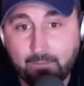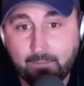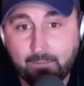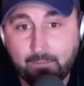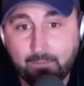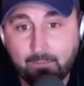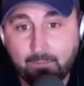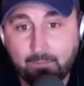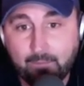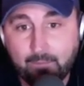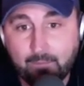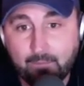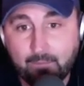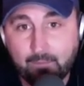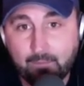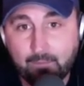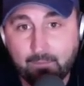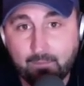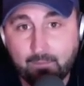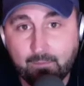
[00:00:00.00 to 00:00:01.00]

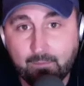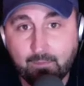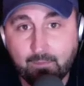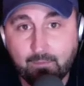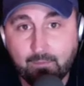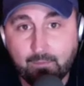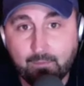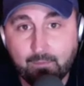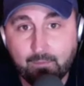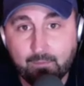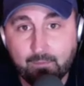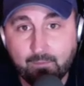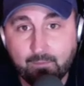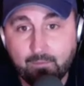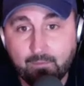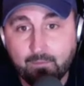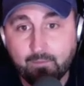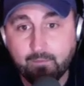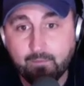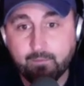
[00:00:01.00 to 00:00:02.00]

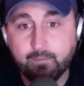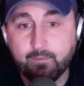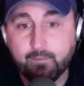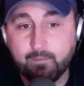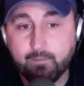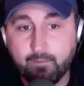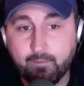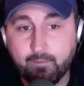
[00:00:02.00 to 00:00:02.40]
This person isn't speaking.